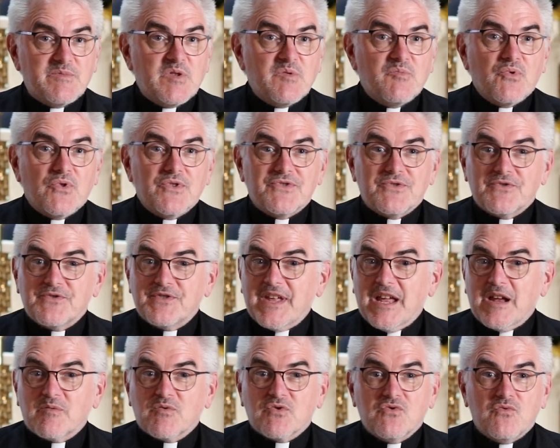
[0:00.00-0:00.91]
somebody brought their
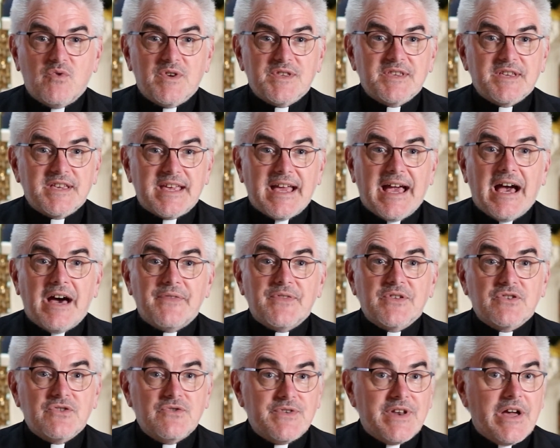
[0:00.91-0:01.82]
neighbor who wasn't
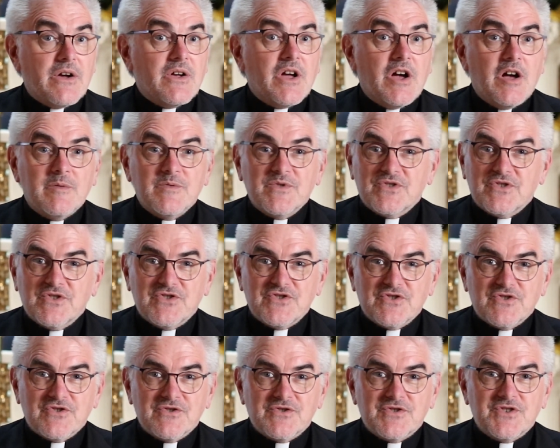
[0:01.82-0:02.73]
Catholic, who now comes to
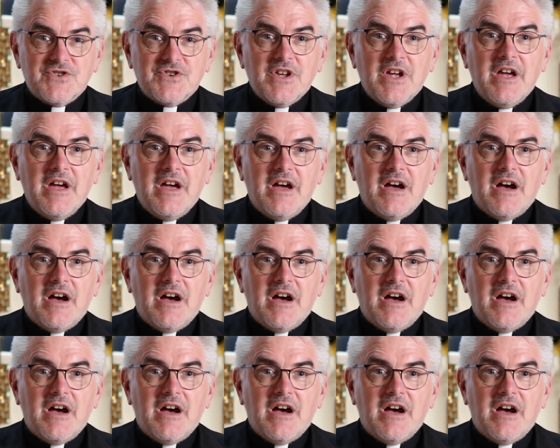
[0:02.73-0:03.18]
church.